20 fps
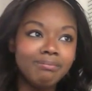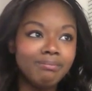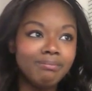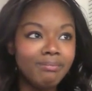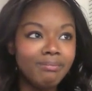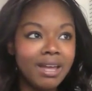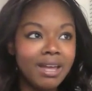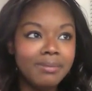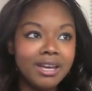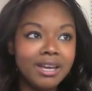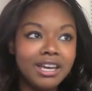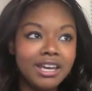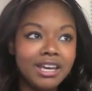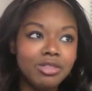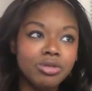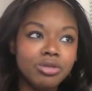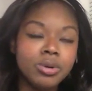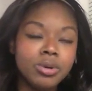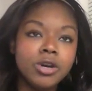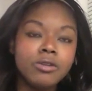
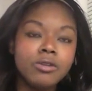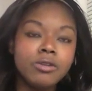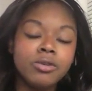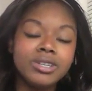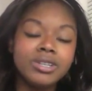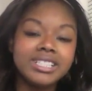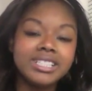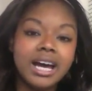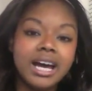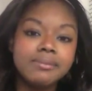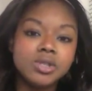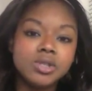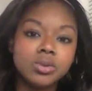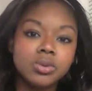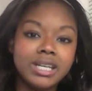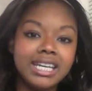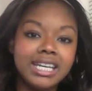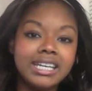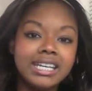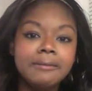maybe 3 or 4 times a
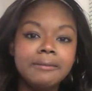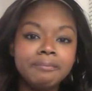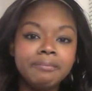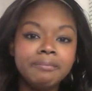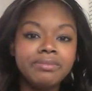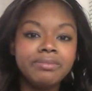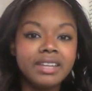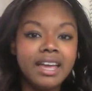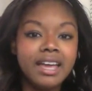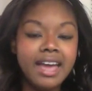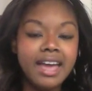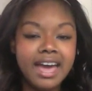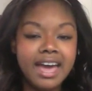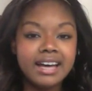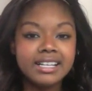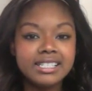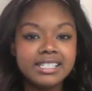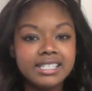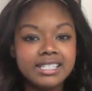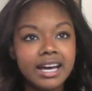week,
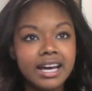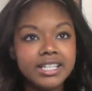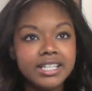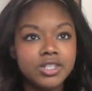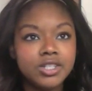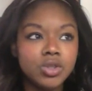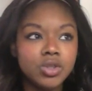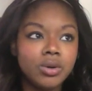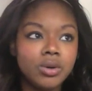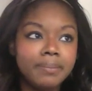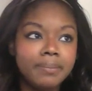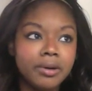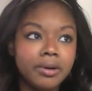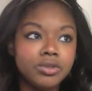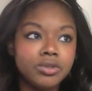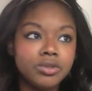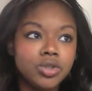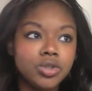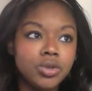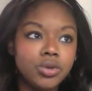and I do
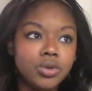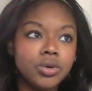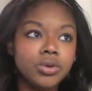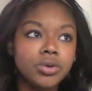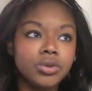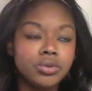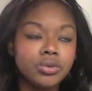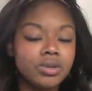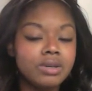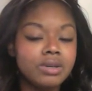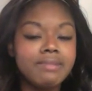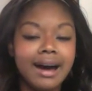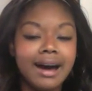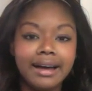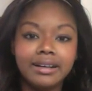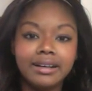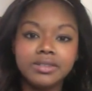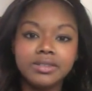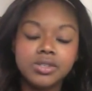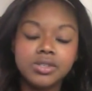about 2 or 3
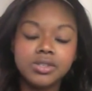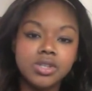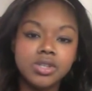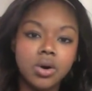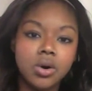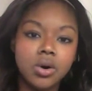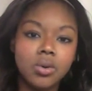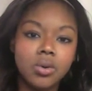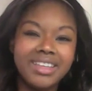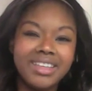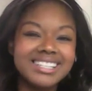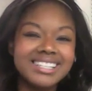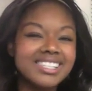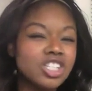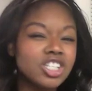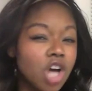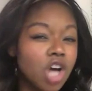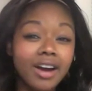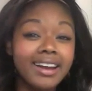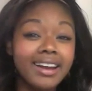miles. So that's
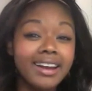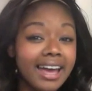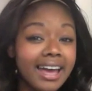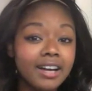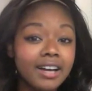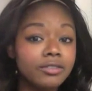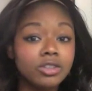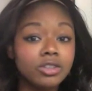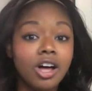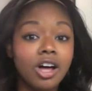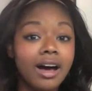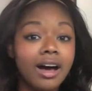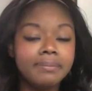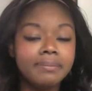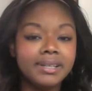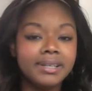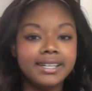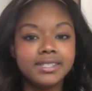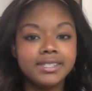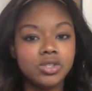not a heck of a lot
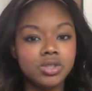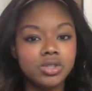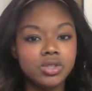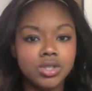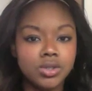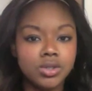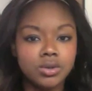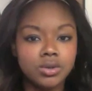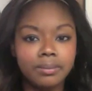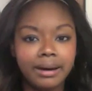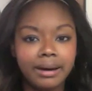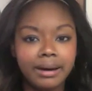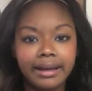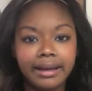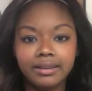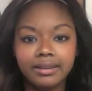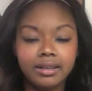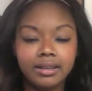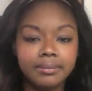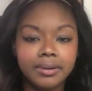because you can do a
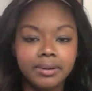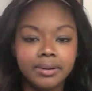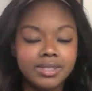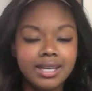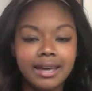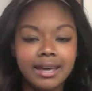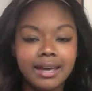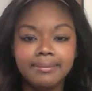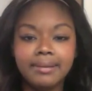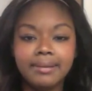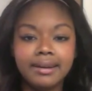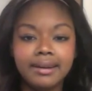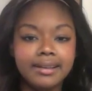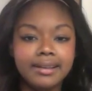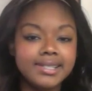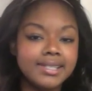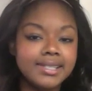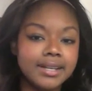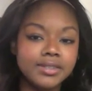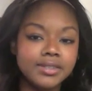mile in about 10
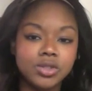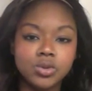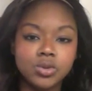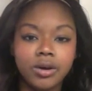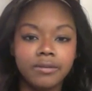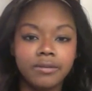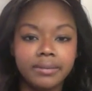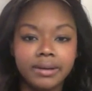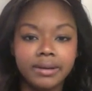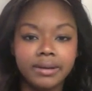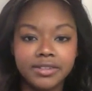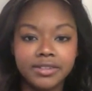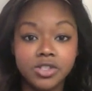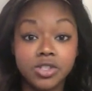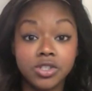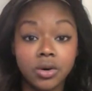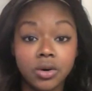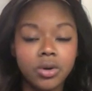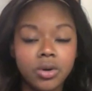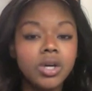minutes, 10 to 12 minutes.
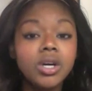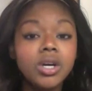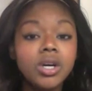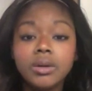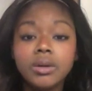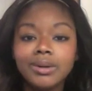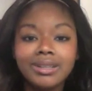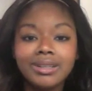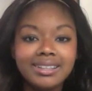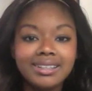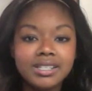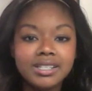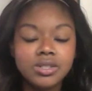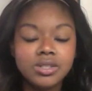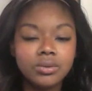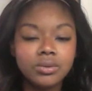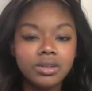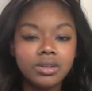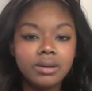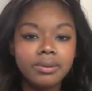So really that's
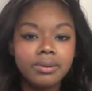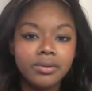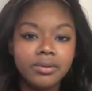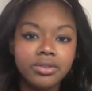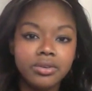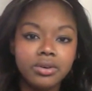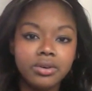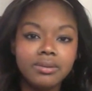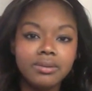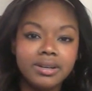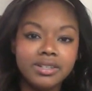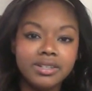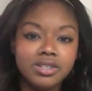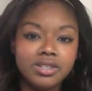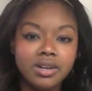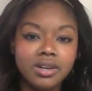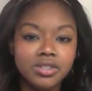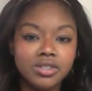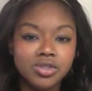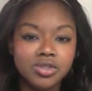only about 30 minutes
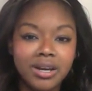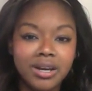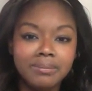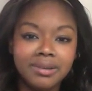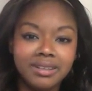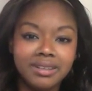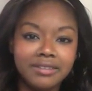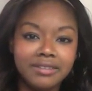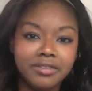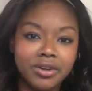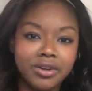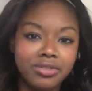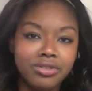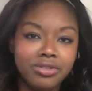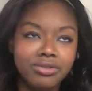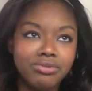on the treadmill every